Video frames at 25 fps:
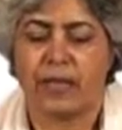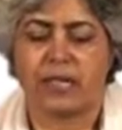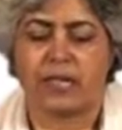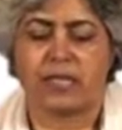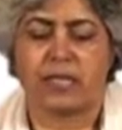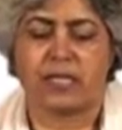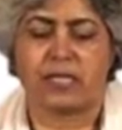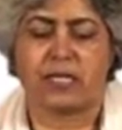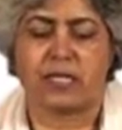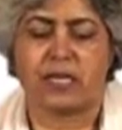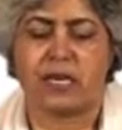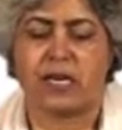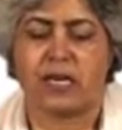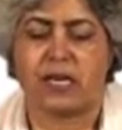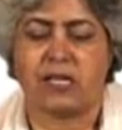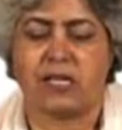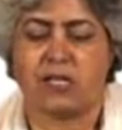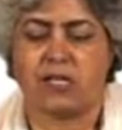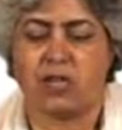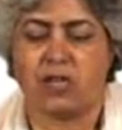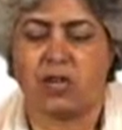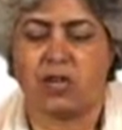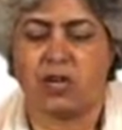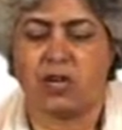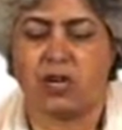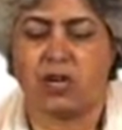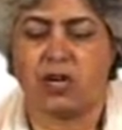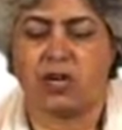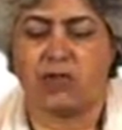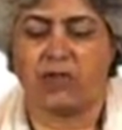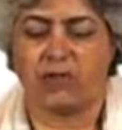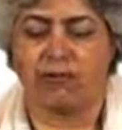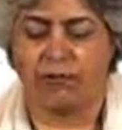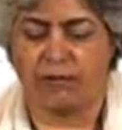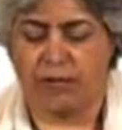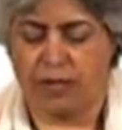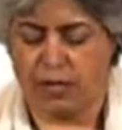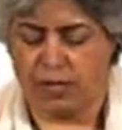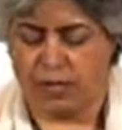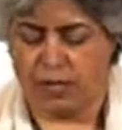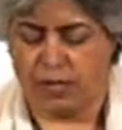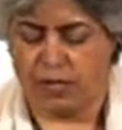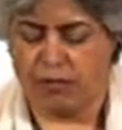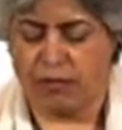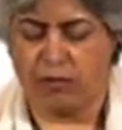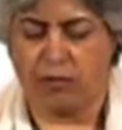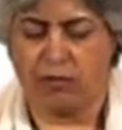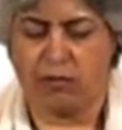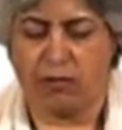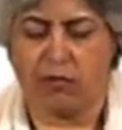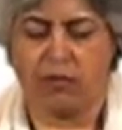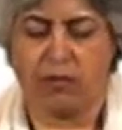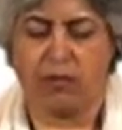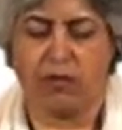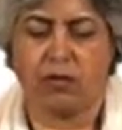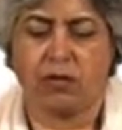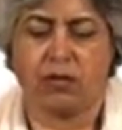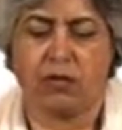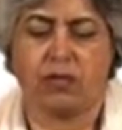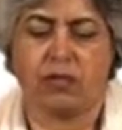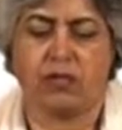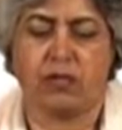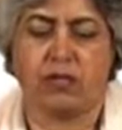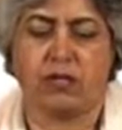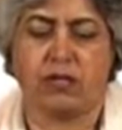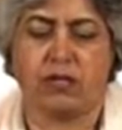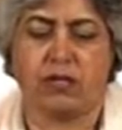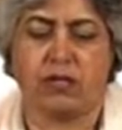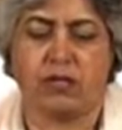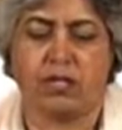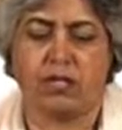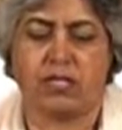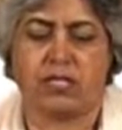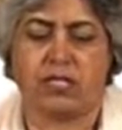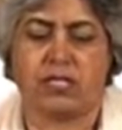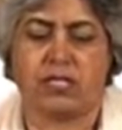it starts off with, oh God,